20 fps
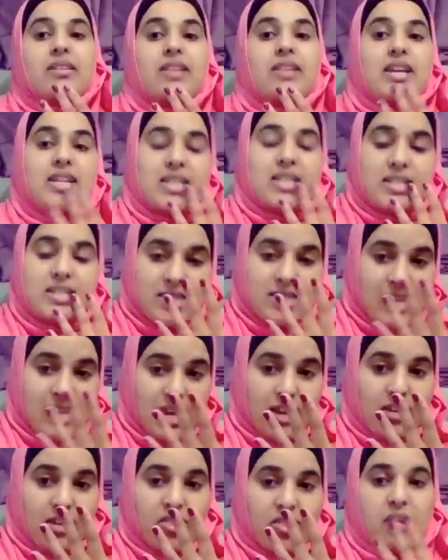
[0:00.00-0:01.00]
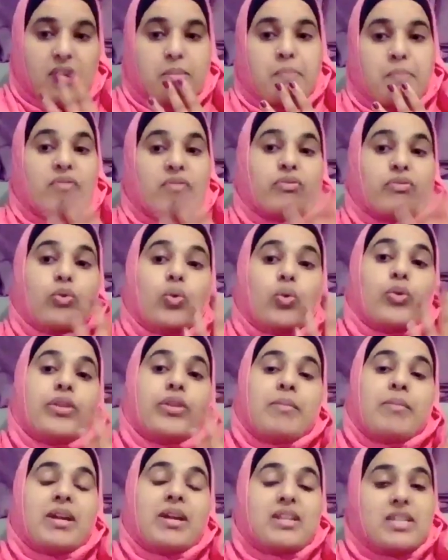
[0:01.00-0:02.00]
They did think that before the
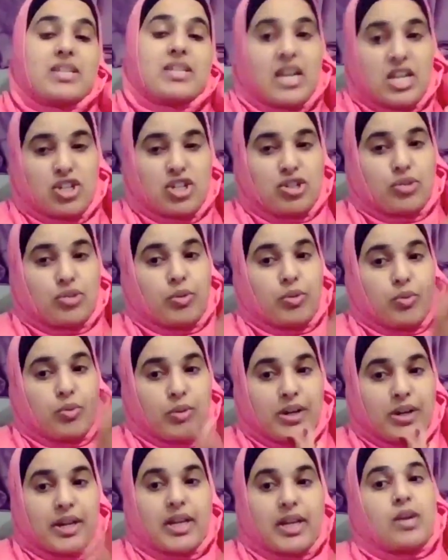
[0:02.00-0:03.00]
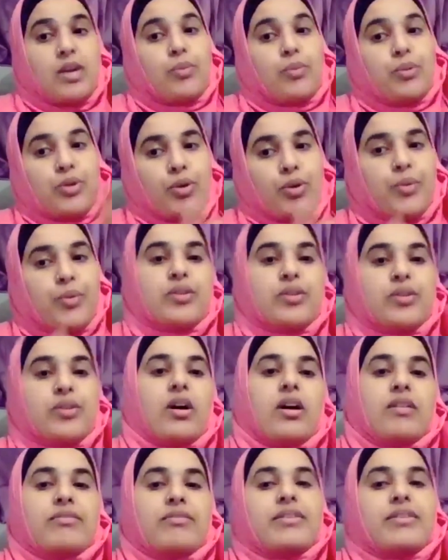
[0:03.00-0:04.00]
medication would work, he would go into
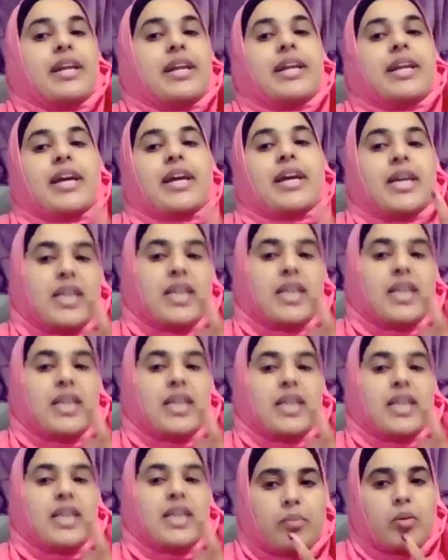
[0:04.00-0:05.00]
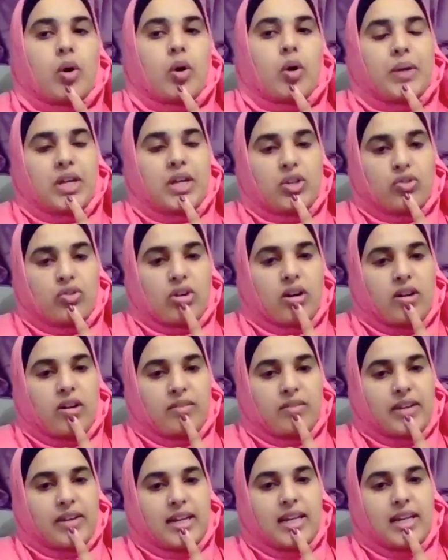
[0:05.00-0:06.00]
heart failure. He ended up going into heart
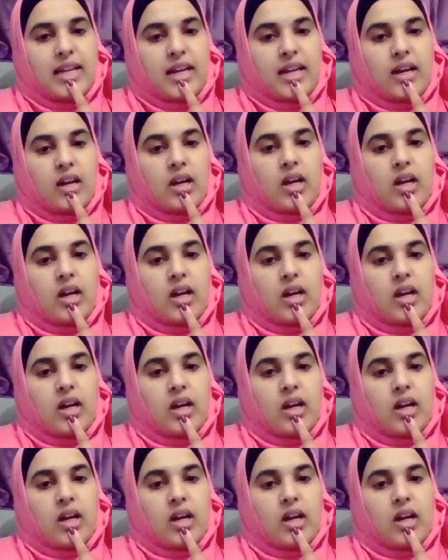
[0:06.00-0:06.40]
failure.